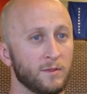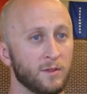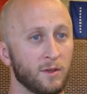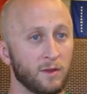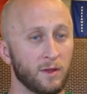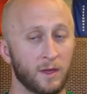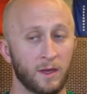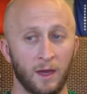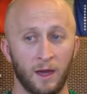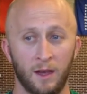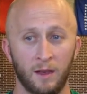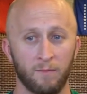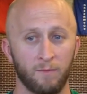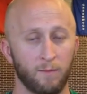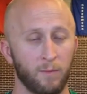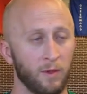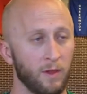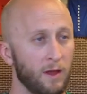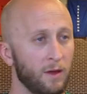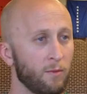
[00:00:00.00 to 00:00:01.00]
So they kind of
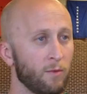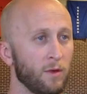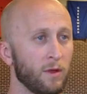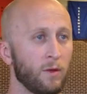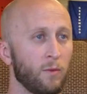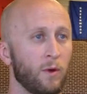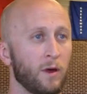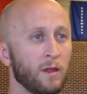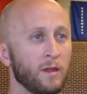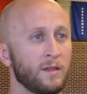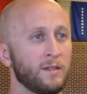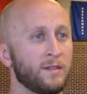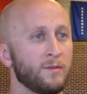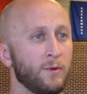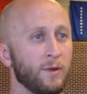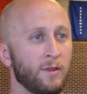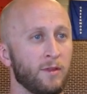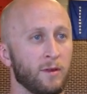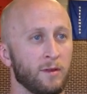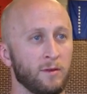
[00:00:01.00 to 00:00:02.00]
play really well into
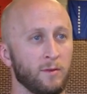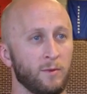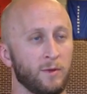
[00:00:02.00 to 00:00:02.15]
each other.